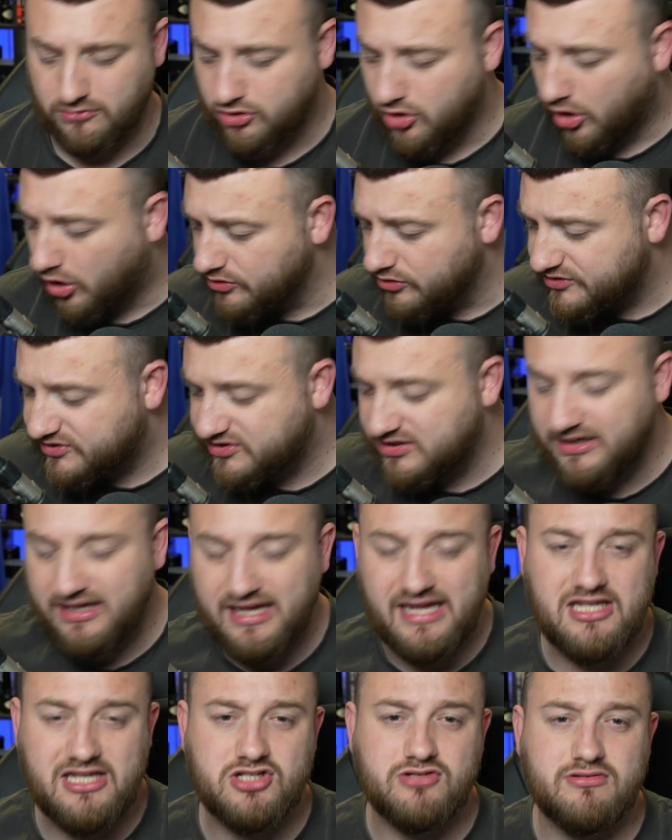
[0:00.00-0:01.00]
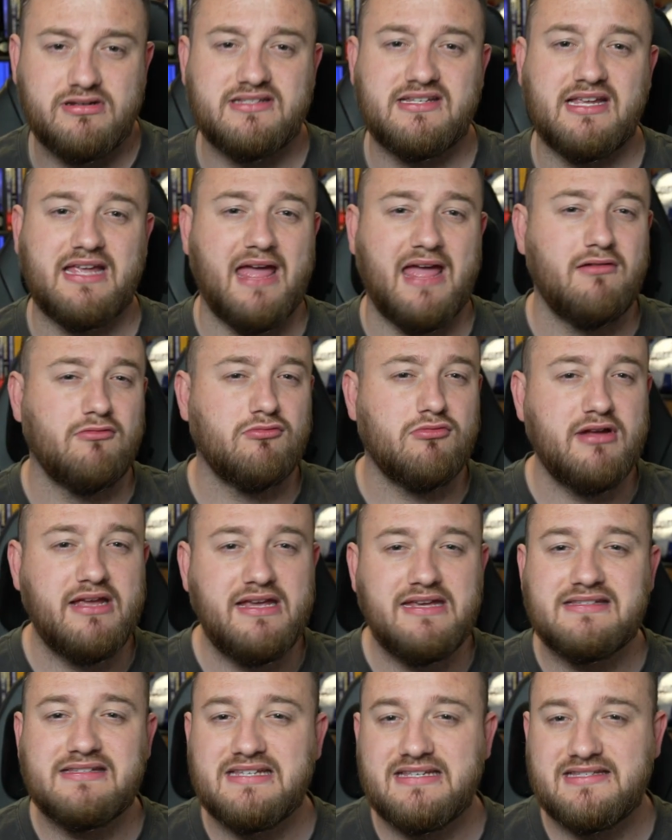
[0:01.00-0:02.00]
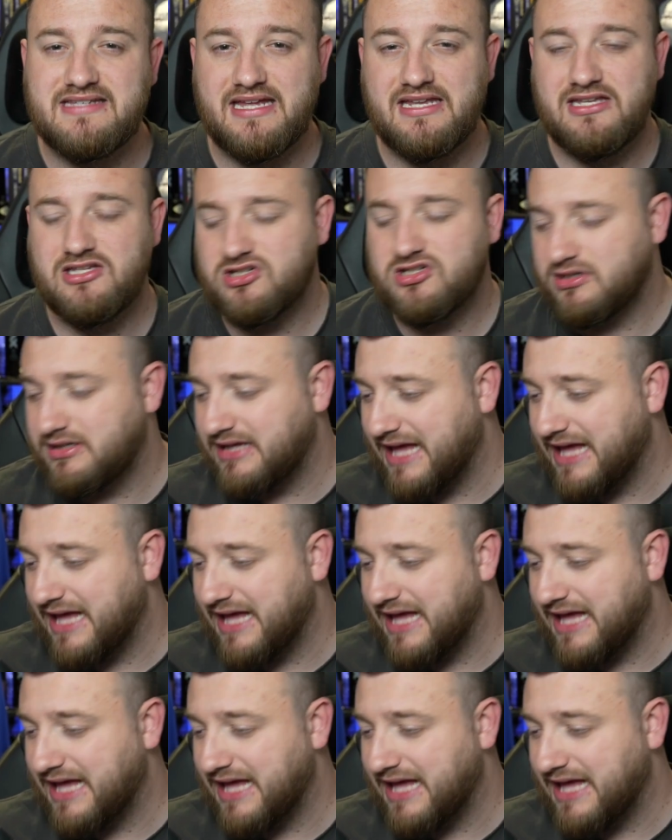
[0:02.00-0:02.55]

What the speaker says: Constant injuries again. Reece is injured.